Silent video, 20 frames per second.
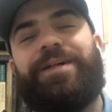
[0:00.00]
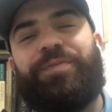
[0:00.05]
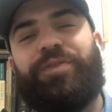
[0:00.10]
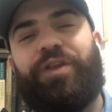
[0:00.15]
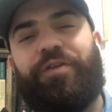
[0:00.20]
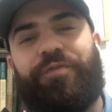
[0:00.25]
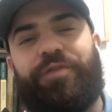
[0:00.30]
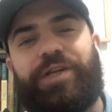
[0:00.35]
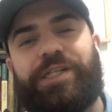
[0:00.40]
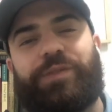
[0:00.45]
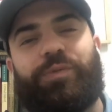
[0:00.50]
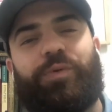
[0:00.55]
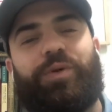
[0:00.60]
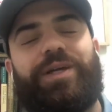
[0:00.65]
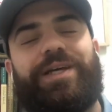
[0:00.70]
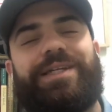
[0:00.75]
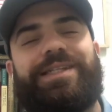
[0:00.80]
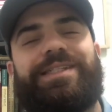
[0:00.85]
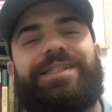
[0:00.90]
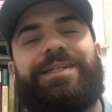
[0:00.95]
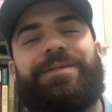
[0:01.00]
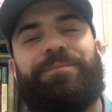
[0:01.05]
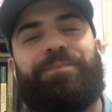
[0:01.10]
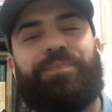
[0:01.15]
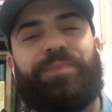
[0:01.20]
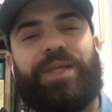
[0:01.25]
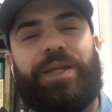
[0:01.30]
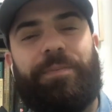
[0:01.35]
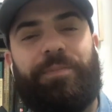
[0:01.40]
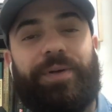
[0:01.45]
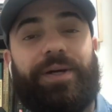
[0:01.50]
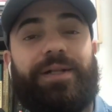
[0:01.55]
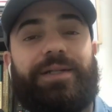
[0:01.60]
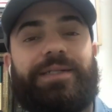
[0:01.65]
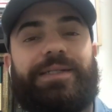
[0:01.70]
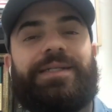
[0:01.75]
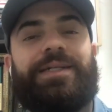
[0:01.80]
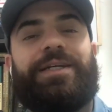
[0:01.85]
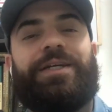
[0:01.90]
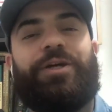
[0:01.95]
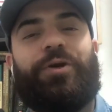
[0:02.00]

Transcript: The first one is bills,